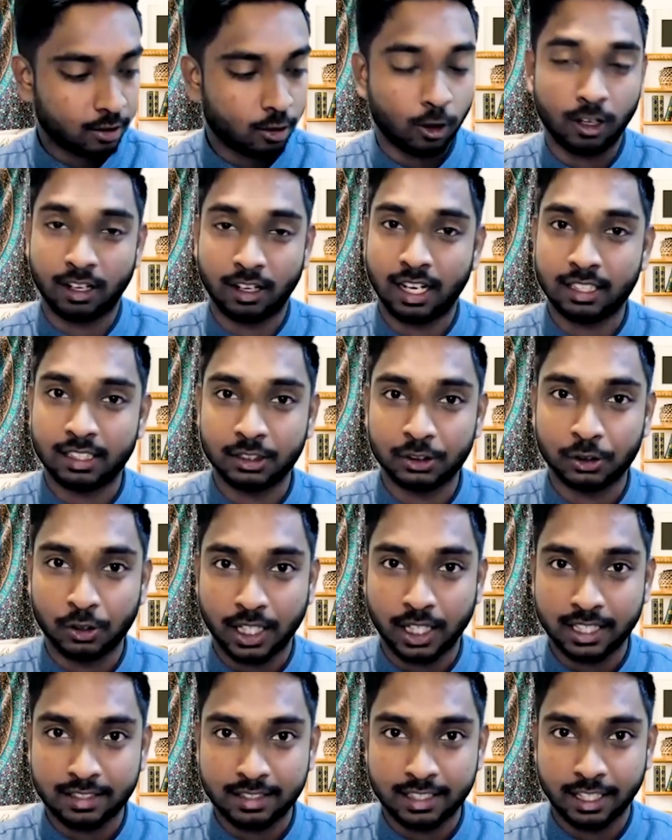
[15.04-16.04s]
or rather
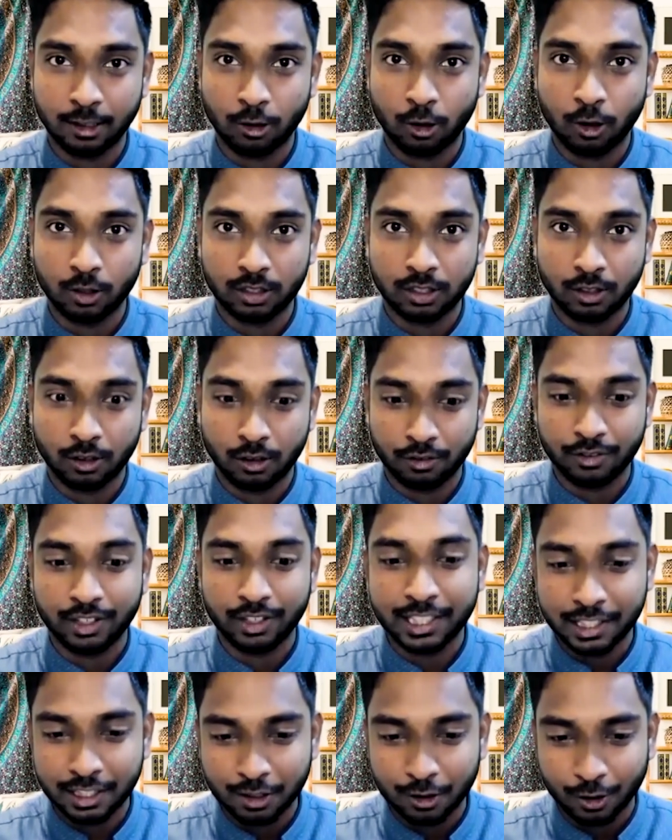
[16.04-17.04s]
should I say author of
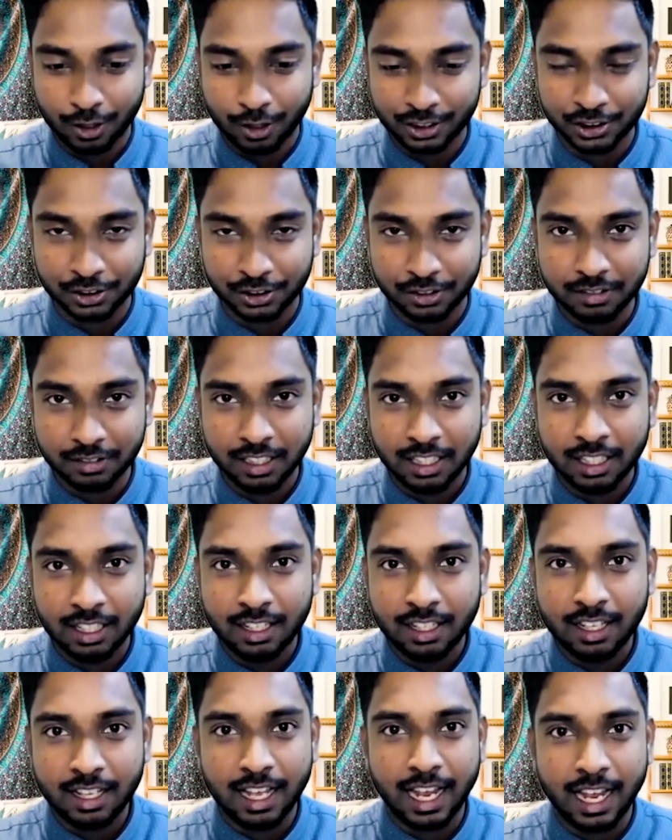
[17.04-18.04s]
Indian origin.
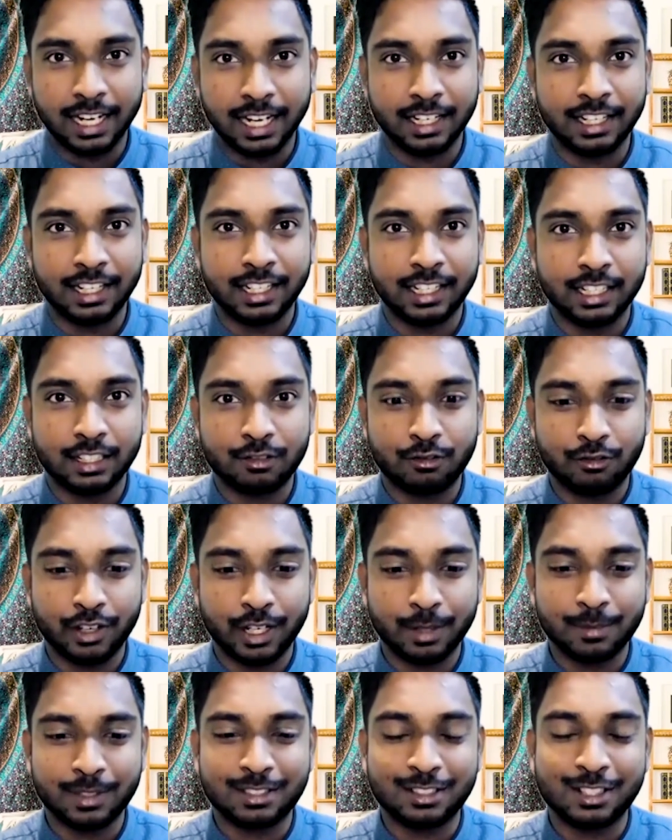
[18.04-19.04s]
And he is
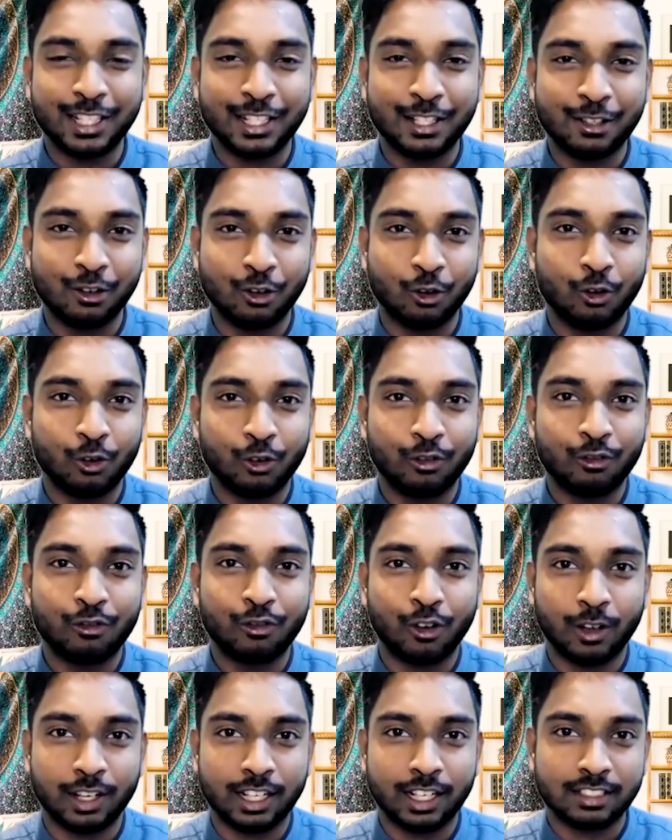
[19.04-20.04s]
famously known
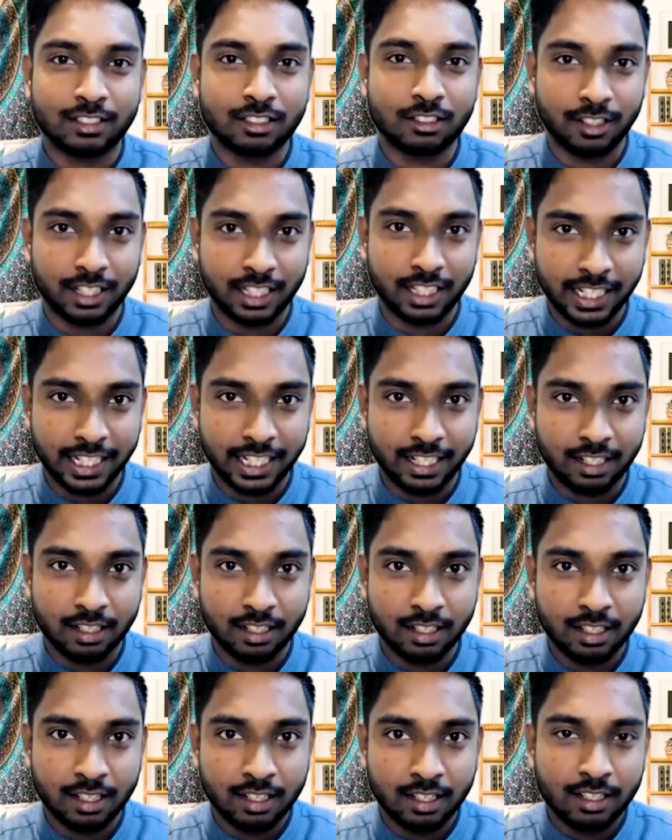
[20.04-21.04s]
for his critique,
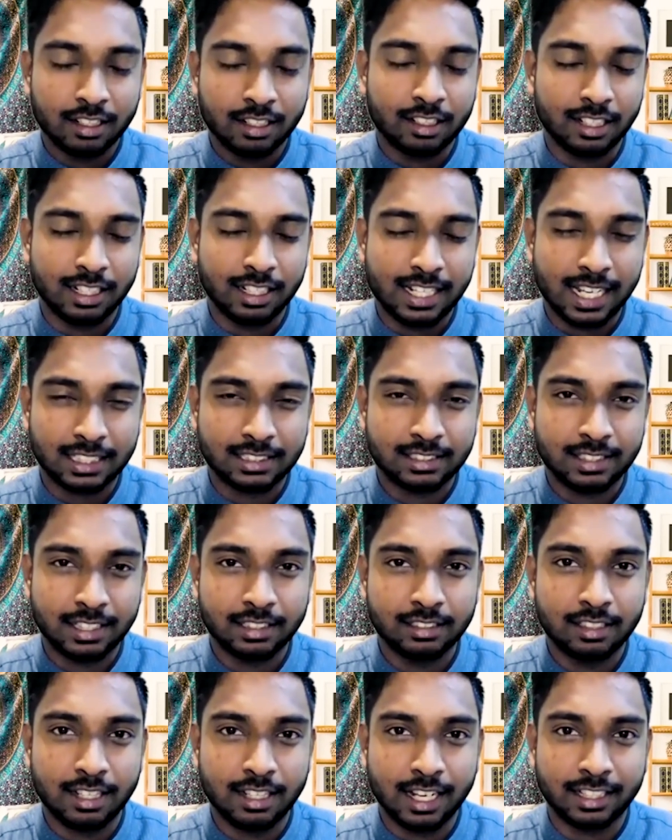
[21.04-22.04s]

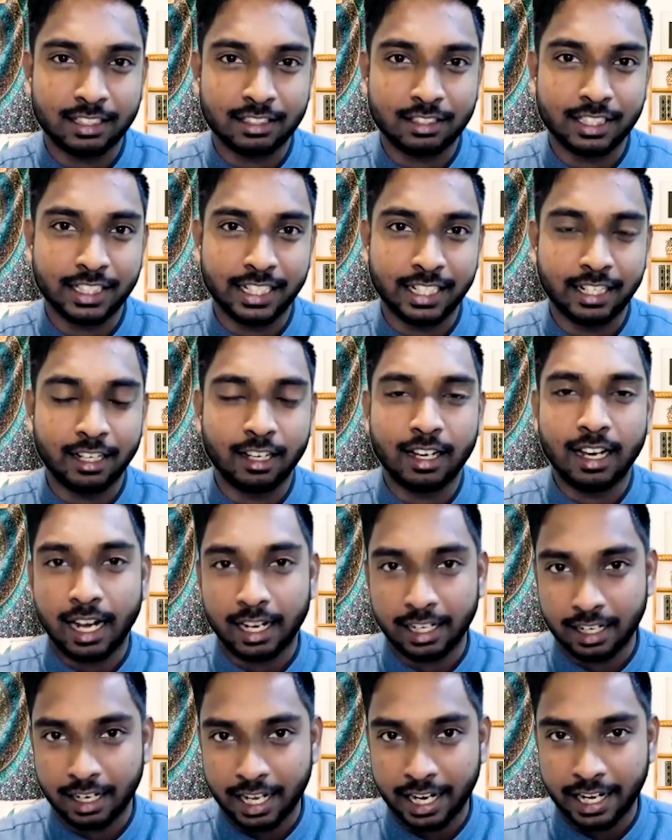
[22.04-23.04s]
contesting the legacy
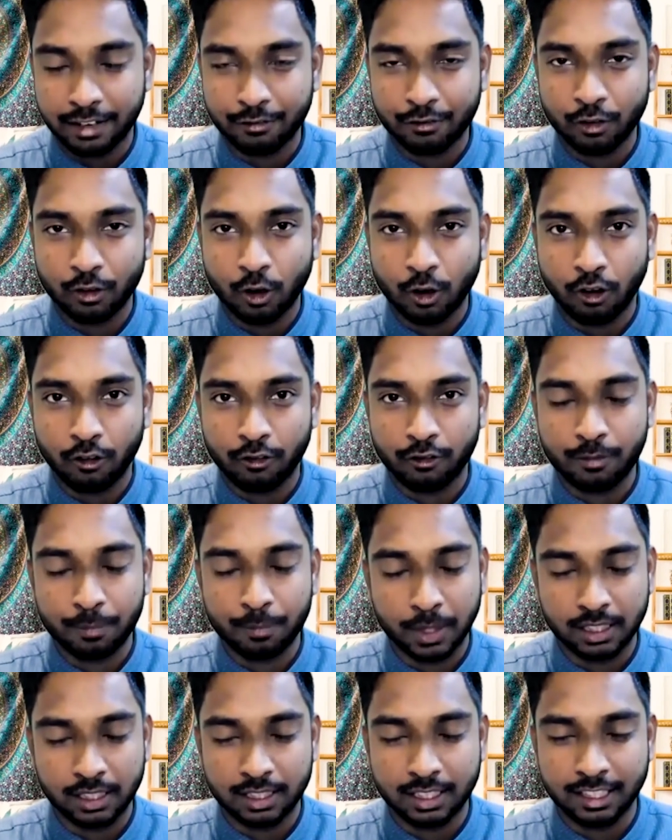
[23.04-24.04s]
and life of
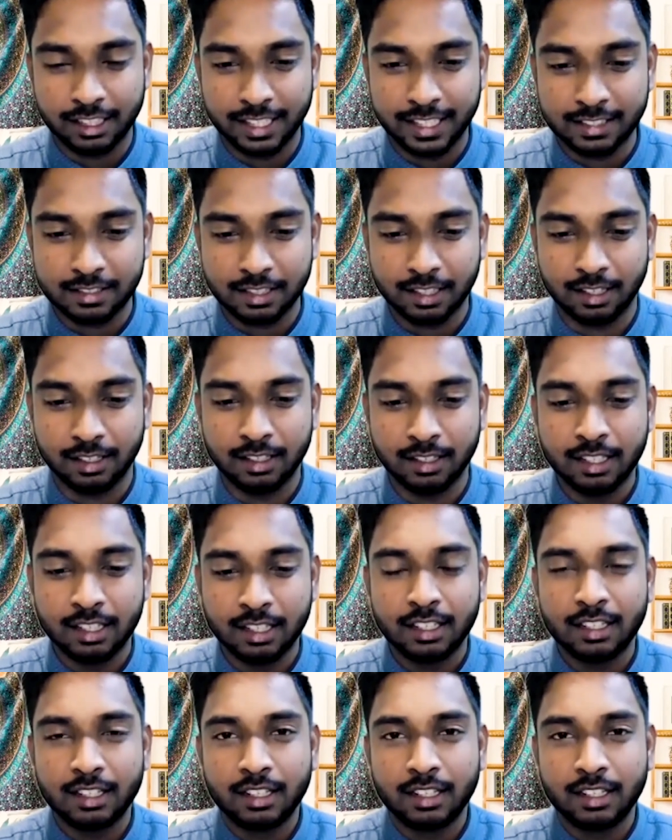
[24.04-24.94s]
Mother Teresa.